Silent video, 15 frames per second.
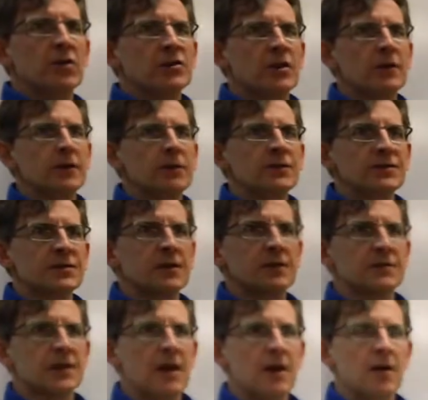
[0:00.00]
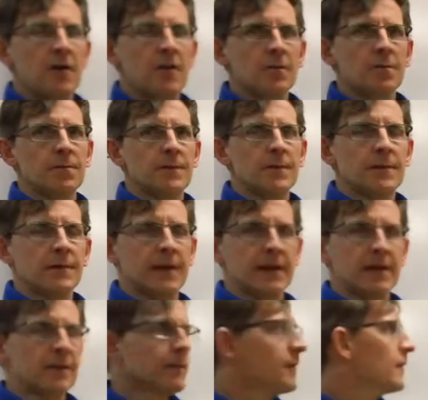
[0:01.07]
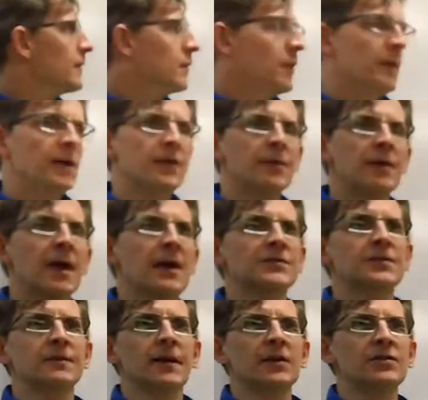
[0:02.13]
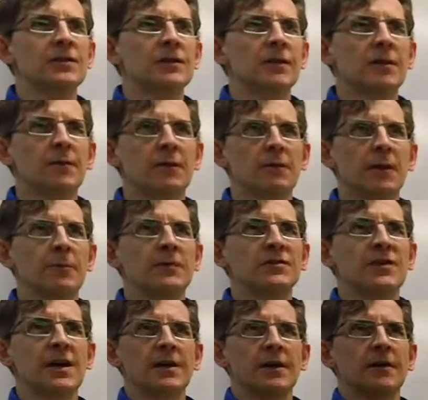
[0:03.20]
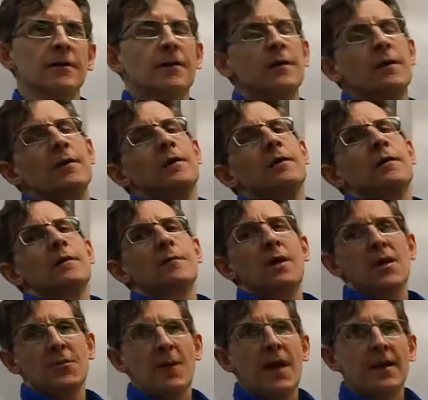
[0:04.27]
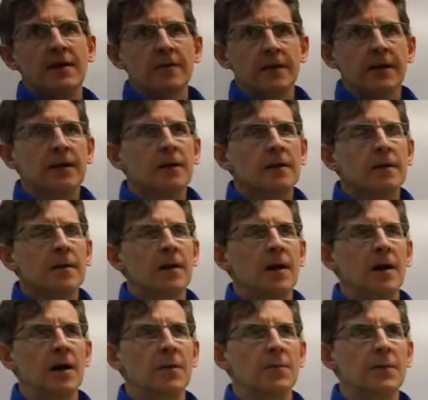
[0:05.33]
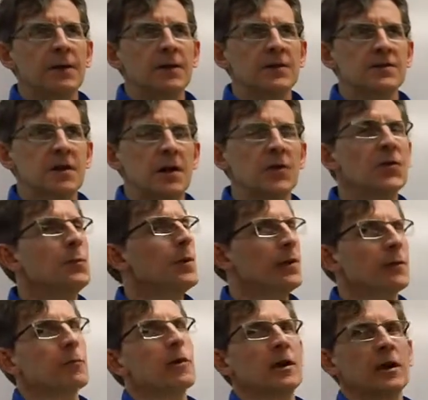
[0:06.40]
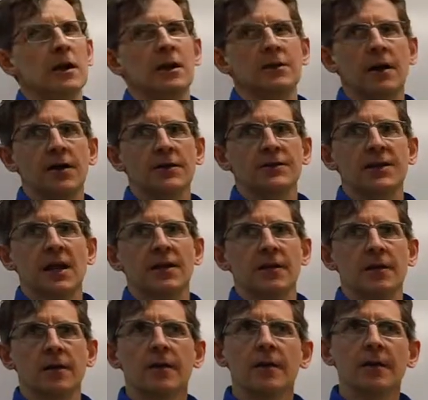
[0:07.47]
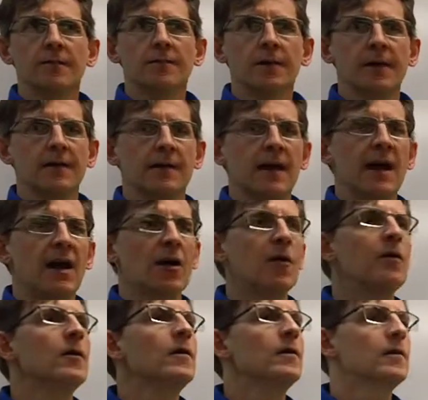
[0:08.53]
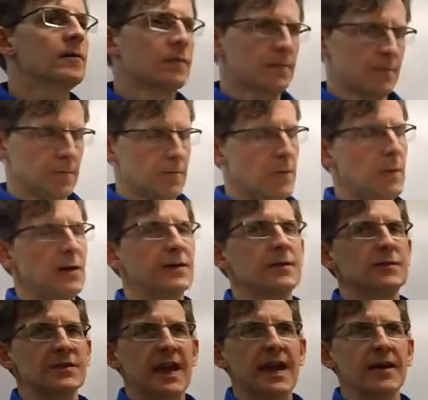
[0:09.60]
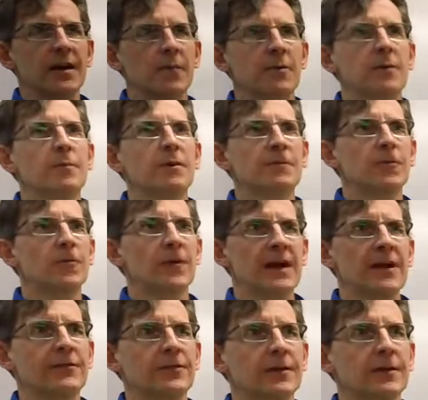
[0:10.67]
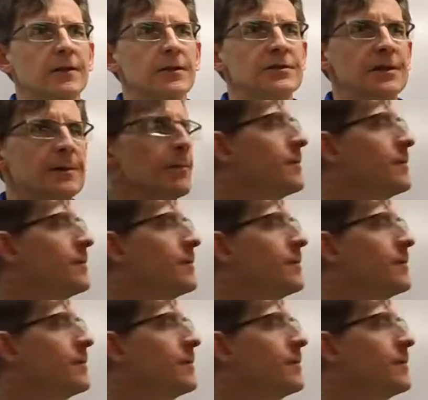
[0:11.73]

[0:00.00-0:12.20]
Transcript: to show you is how like momentum conservation can be represented mathematically, because ultimately we're going to need to understand how momentums add up before and after a collision.